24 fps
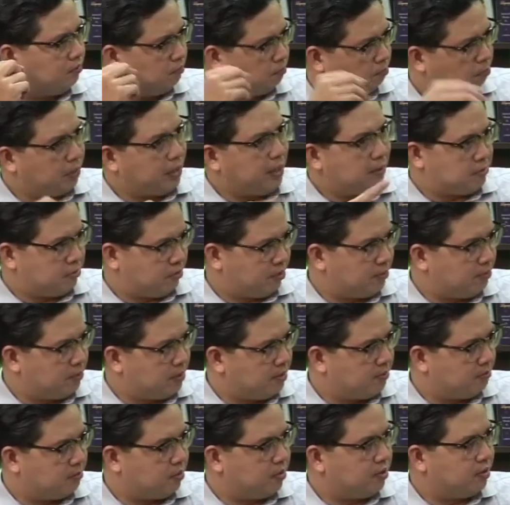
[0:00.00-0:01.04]
Perhaps for
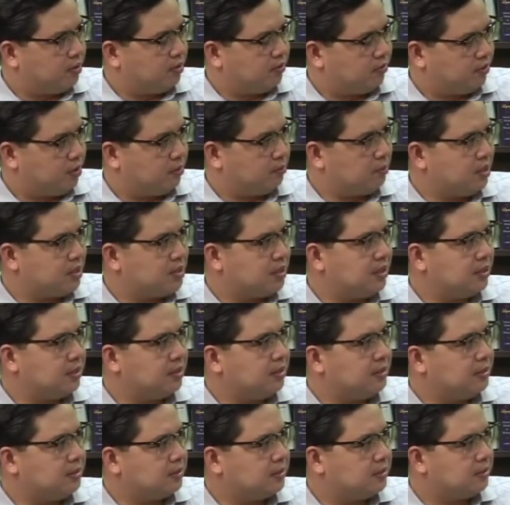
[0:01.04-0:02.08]
the present, at
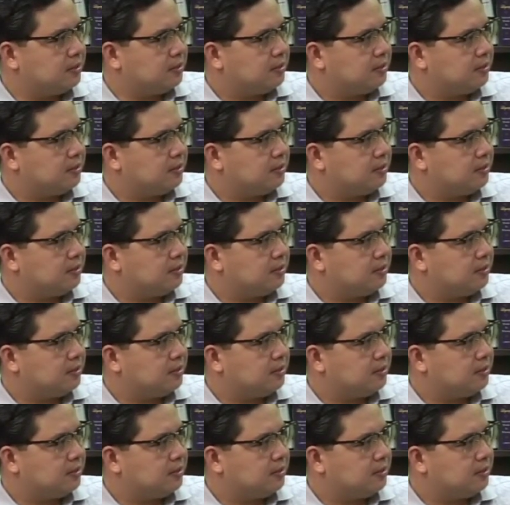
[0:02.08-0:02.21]
least.